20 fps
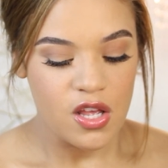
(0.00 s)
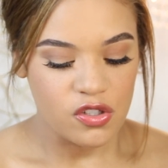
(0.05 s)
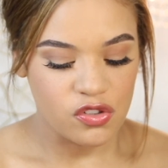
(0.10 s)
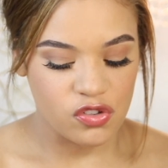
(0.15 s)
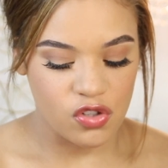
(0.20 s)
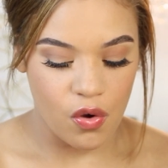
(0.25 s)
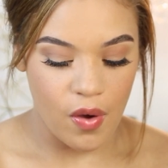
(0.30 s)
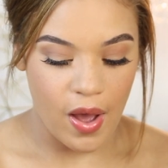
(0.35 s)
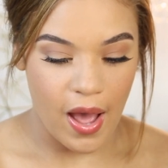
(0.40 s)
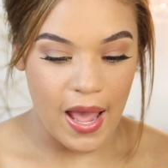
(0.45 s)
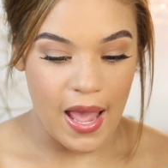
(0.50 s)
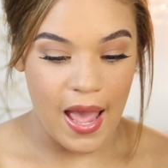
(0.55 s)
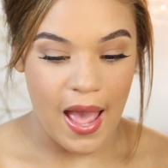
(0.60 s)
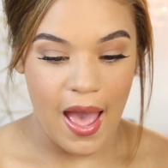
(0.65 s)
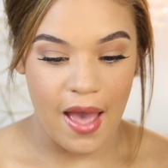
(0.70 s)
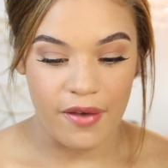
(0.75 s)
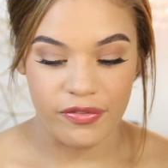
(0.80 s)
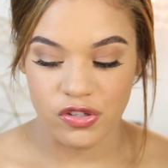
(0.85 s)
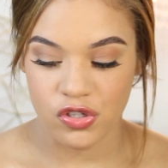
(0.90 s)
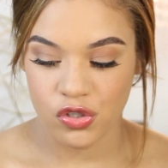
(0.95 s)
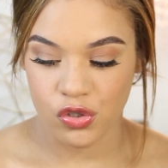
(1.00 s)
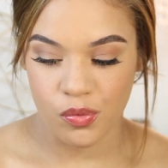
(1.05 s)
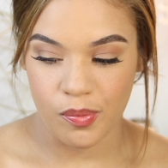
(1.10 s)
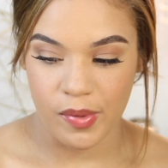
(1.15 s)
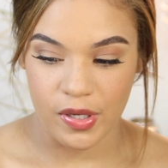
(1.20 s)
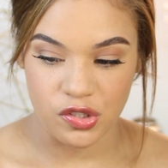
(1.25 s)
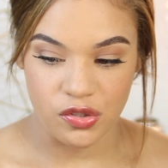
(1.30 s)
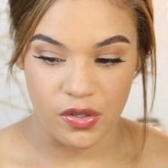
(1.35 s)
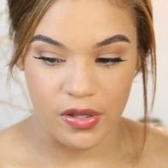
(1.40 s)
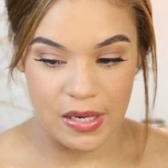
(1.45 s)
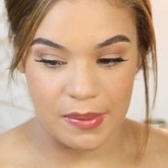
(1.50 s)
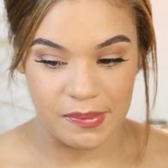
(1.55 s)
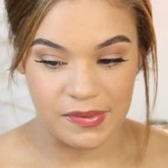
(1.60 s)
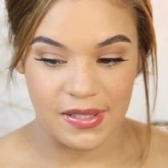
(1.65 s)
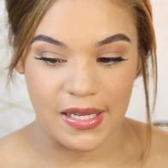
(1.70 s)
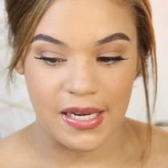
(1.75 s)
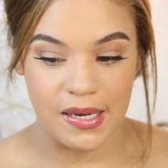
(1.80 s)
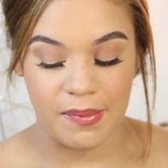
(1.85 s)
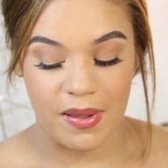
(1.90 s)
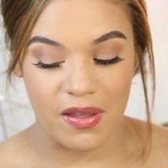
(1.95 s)
So I have to make sure that I'm
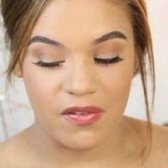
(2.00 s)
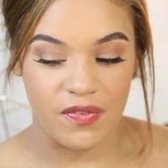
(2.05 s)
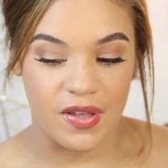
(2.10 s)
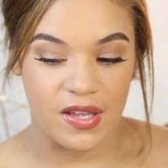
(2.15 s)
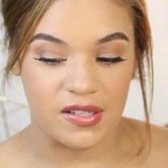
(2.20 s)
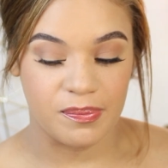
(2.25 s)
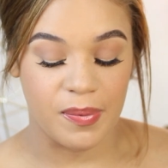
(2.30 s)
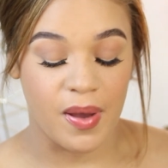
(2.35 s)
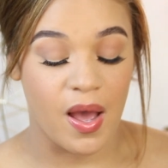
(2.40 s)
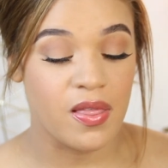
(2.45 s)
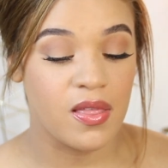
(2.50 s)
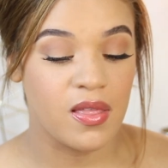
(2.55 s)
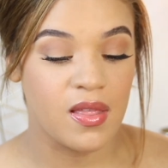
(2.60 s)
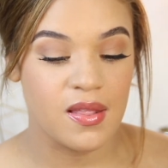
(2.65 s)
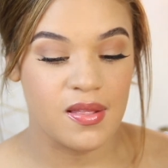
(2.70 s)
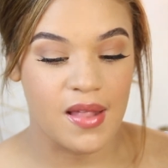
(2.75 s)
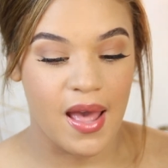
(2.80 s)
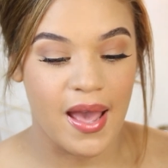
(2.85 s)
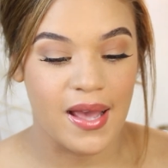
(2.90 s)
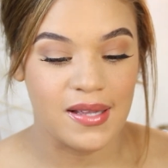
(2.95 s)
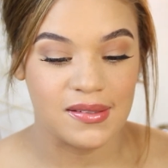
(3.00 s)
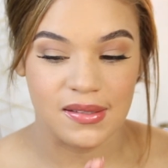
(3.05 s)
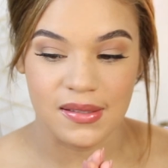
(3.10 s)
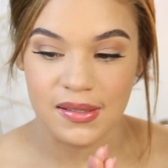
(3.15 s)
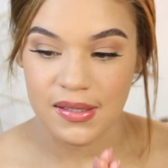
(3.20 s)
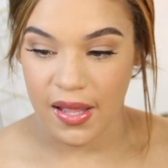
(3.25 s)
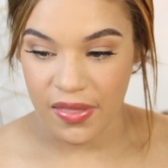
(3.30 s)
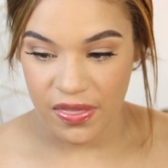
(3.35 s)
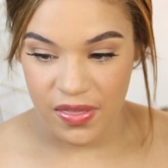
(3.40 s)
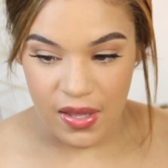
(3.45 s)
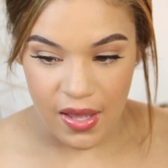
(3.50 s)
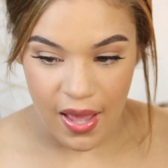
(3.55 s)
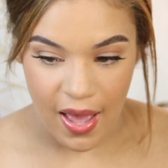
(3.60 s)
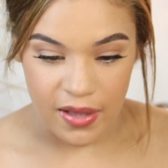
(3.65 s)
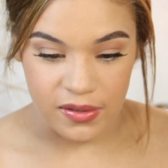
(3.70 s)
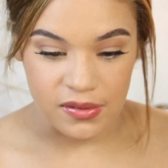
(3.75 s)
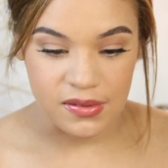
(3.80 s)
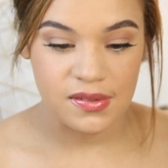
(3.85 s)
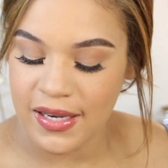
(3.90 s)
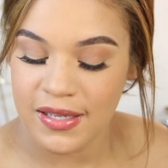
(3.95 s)
setting my face, but other than that, I did nothing
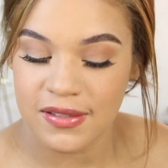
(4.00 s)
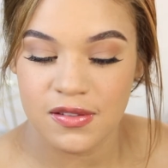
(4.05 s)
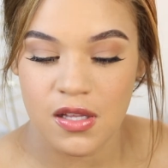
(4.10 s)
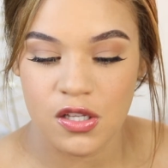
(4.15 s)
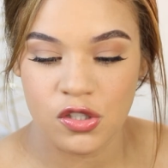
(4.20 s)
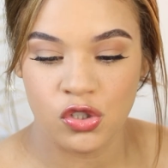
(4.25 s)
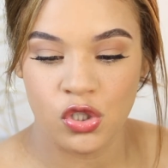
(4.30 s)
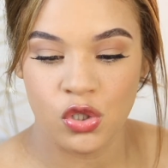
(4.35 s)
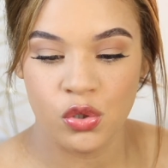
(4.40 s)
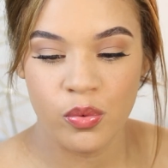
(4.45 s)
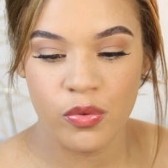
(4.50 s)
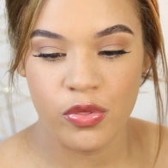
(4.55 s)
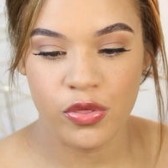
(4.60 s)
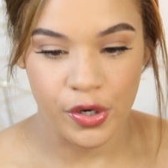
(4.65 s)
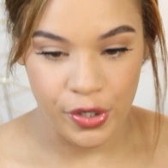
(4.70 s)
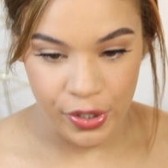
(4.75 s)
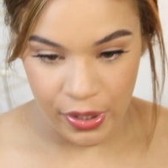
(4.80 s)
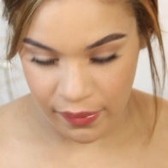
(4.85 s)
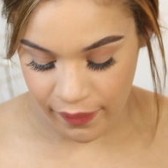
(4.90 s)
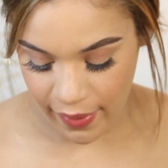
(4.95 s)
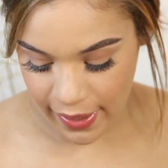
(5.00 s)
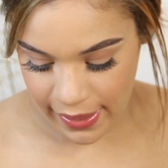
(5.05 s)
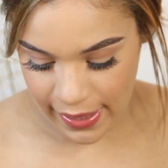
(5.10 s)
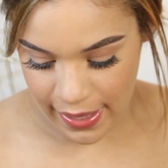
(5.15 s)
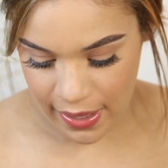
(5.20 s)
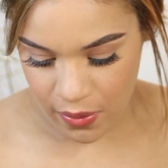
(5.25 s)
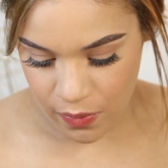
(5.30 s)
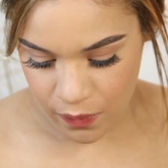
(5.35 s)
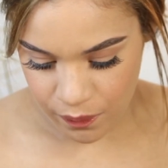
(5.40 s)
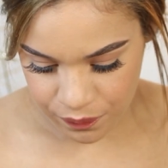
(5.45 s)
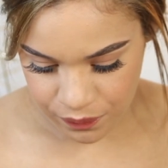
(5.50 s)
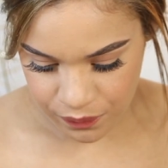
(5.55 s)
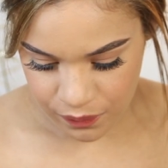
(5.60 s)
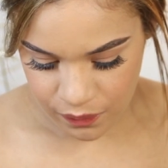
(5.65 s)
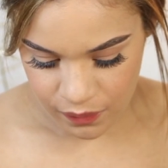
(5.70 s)
else. It is 2:30 right now.